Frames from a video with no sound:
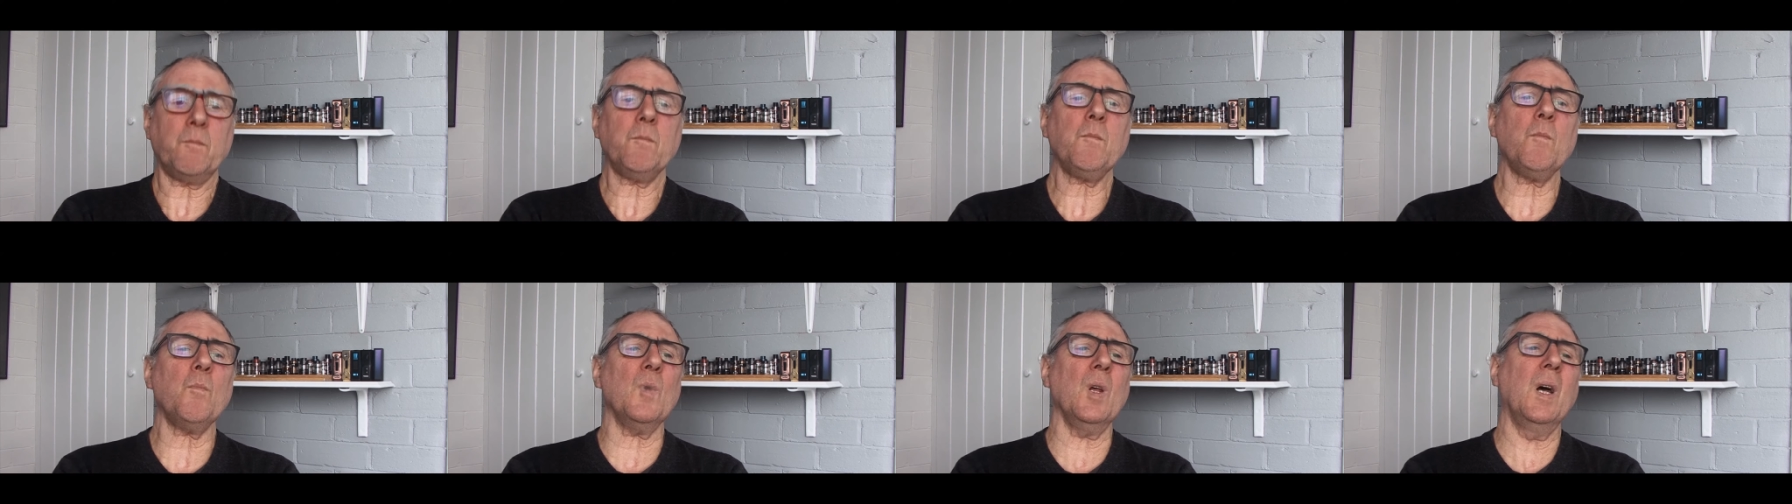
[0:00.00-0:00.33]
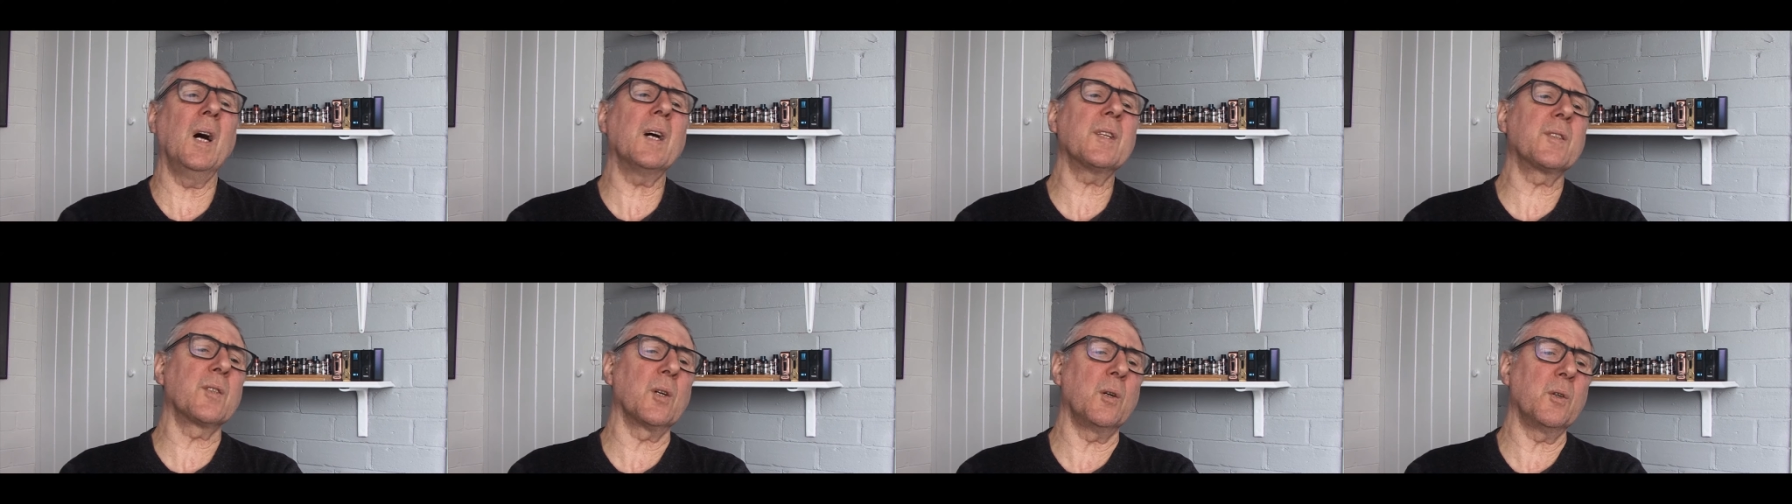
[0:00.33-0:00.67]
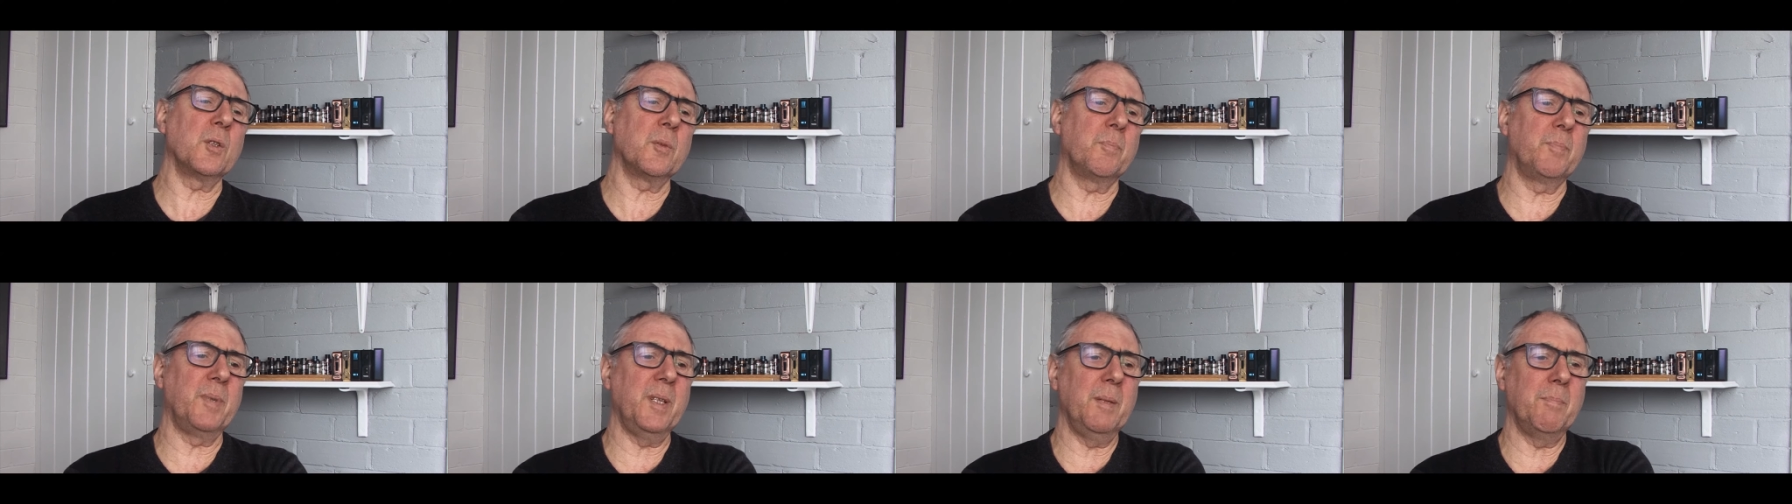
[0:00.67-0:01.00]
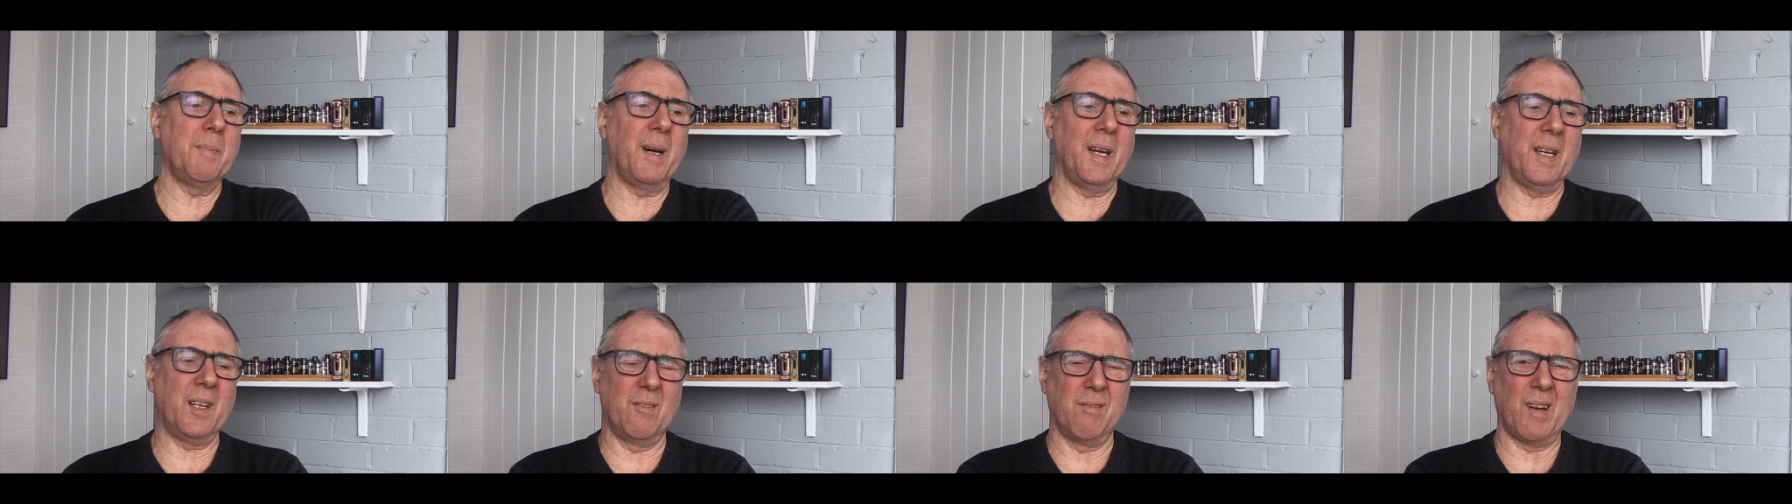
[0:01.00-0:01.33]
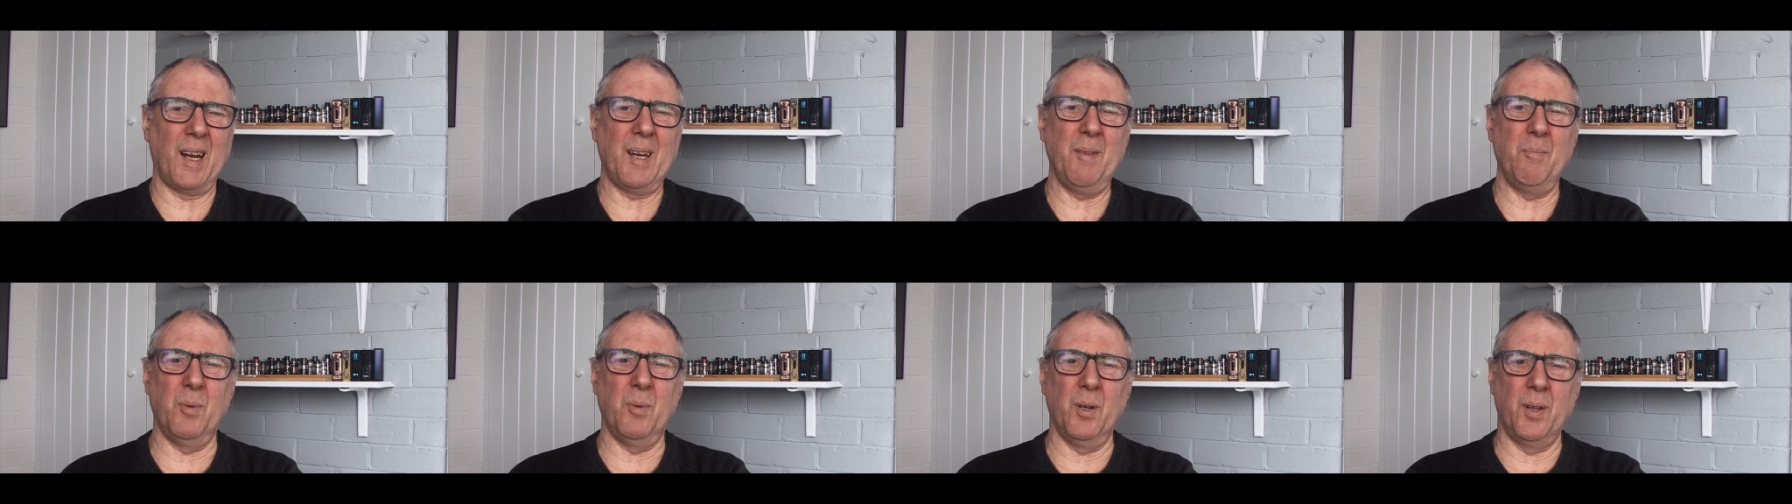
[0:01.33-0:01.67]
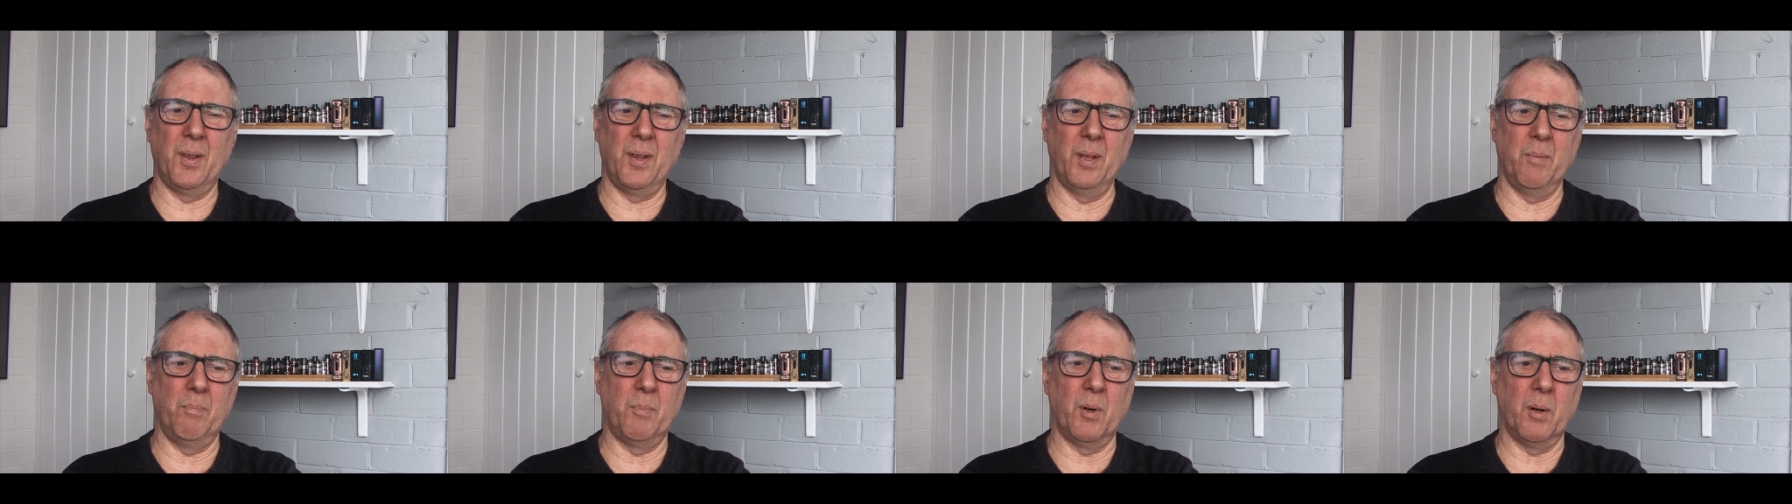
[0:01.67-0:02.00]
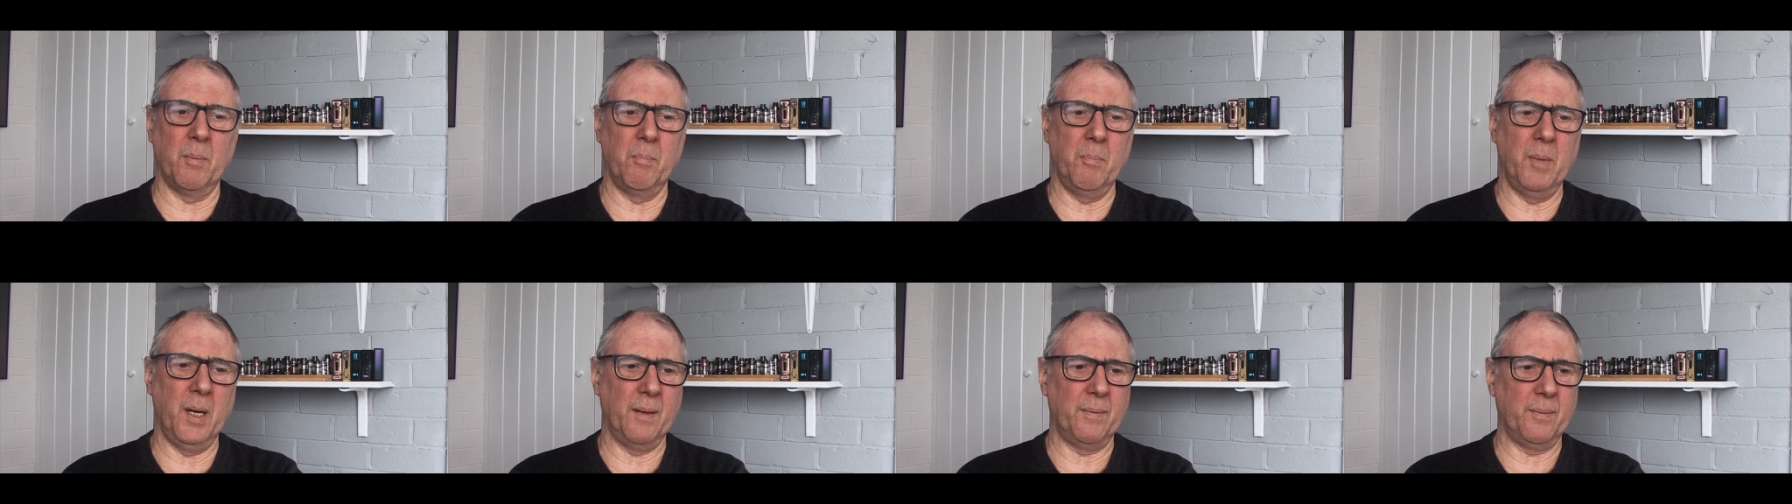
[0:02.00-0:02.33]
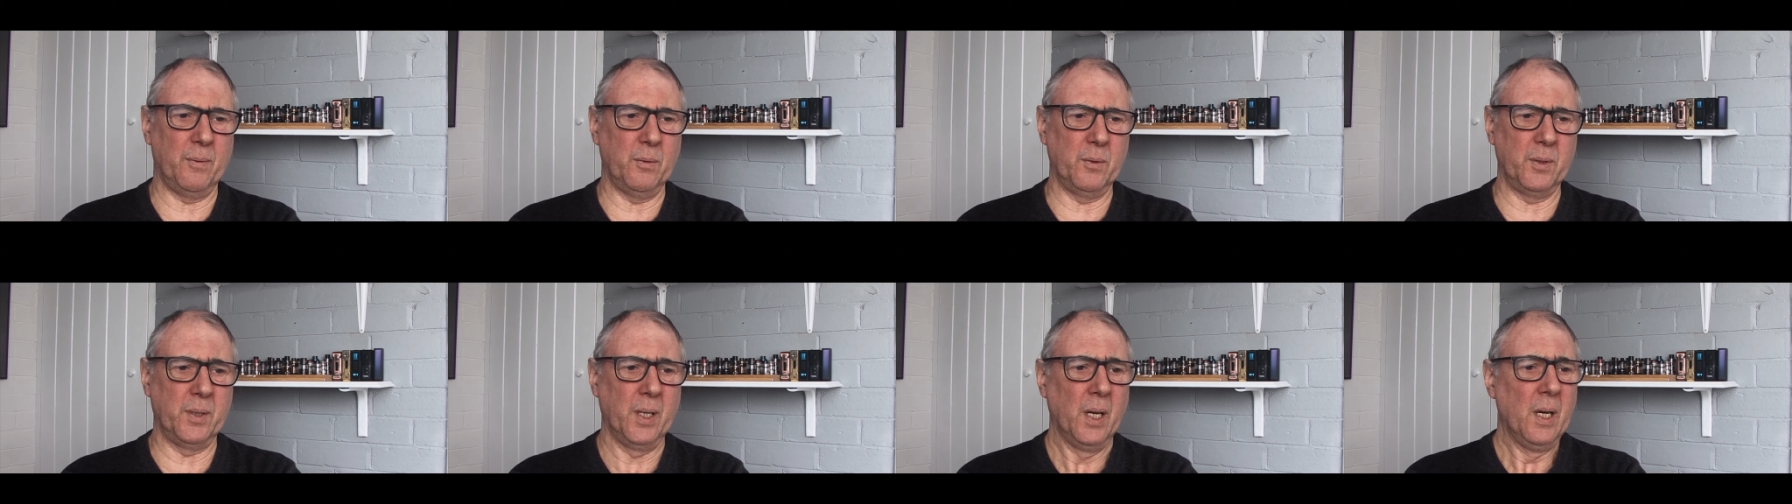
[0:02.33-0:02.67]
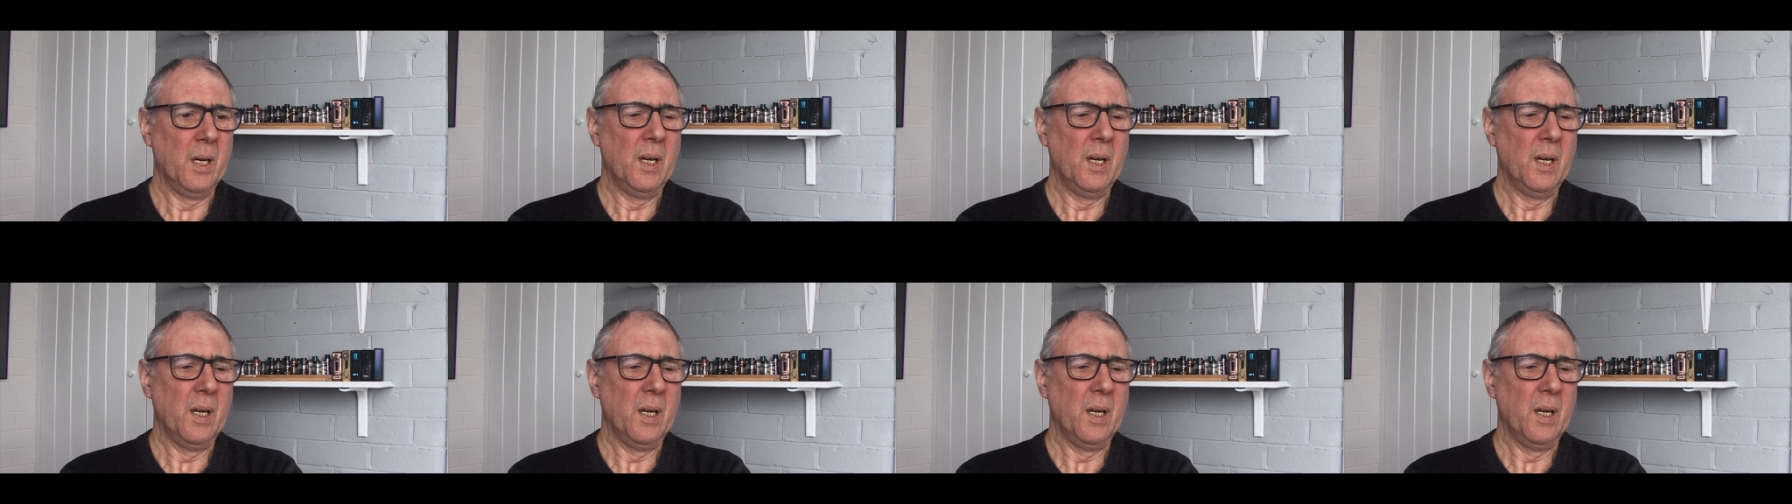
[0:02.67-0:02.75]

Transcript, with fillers: That's always been my gripe with the bottom airflows.